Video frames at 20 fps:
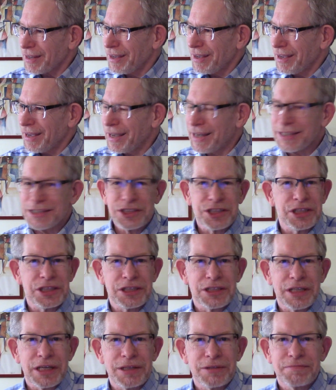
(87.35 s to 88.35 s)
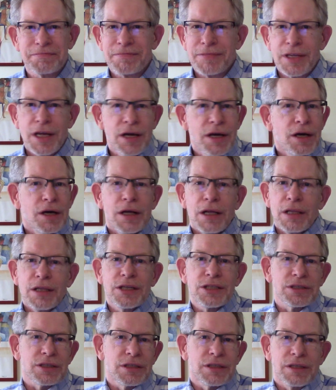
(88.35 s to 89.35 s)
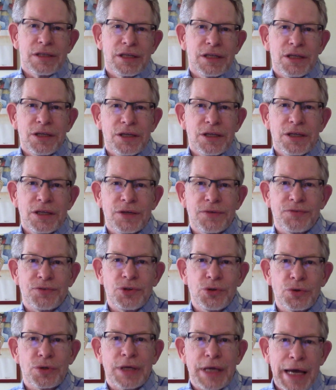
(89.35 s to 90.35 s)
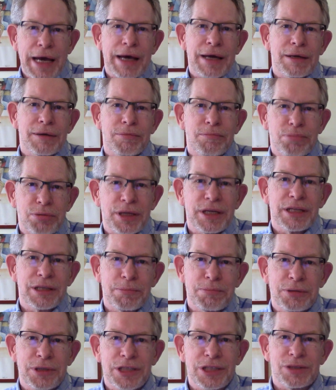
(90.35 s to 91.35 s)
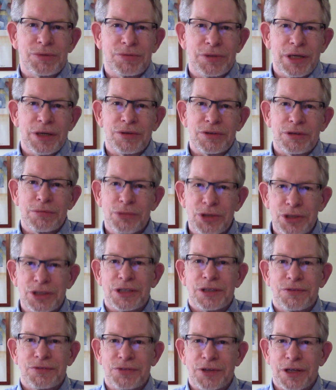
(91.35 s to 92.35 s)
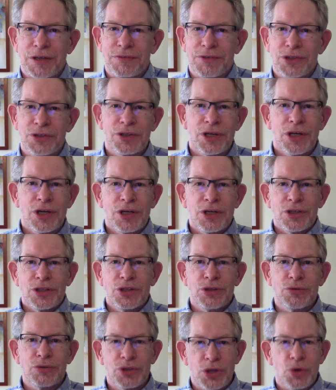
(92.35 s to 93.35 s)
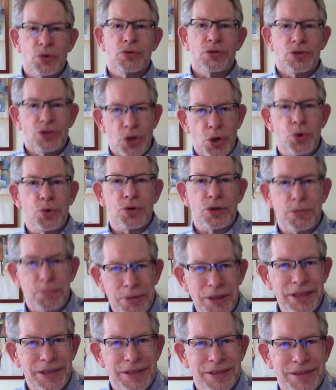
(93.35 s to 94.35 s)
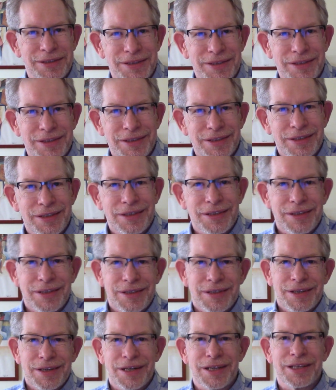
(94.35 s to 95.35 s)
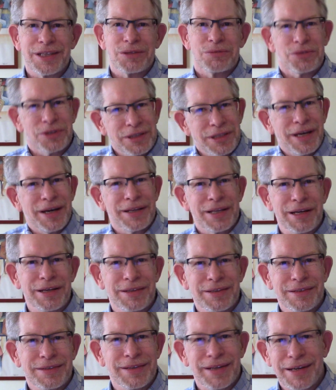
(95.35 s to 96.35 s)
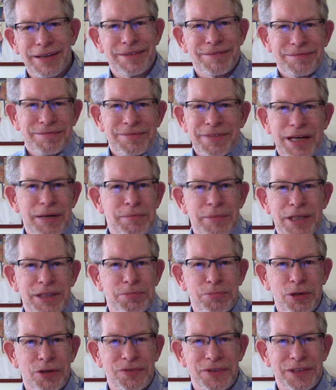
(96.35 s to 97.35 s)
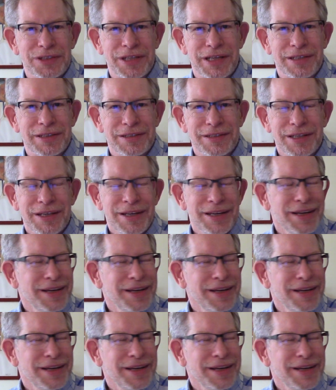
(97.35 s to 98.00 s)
and she said, listen, if you can't play the piece without the music in front of you, you don't know the piece. And I thought, well, yeah, that makes perfect sense.